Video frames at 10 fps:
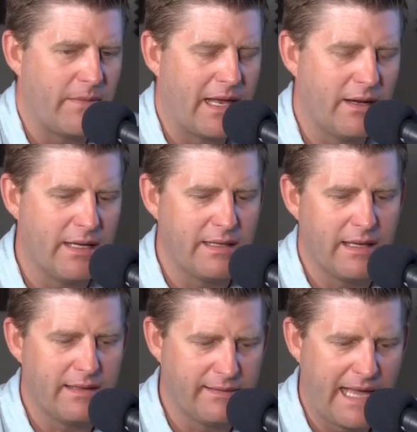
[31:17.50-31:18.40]
And it,
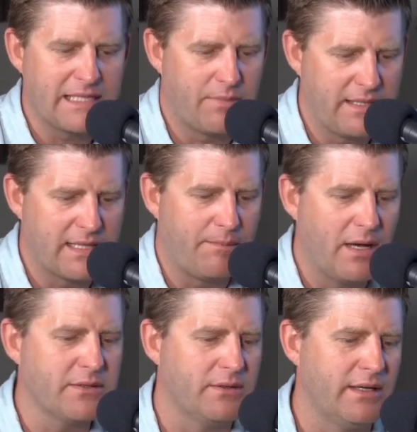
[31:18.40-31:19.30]
the last piece of that
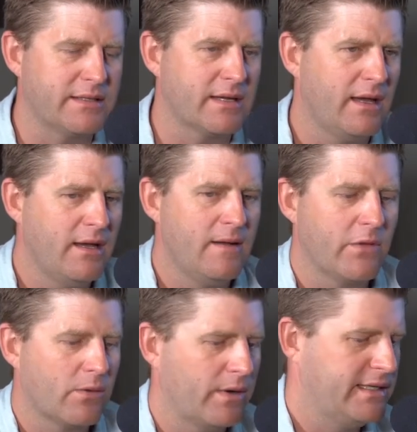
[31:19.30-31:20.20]
puzzle is
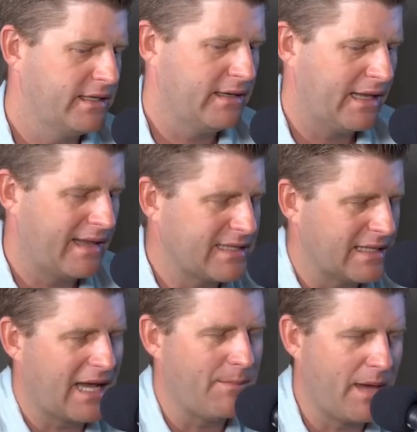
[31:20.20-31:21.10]
the reason, and that's a
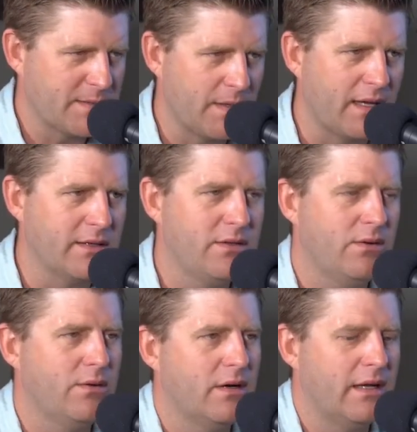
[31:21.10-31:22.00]
time management thing too.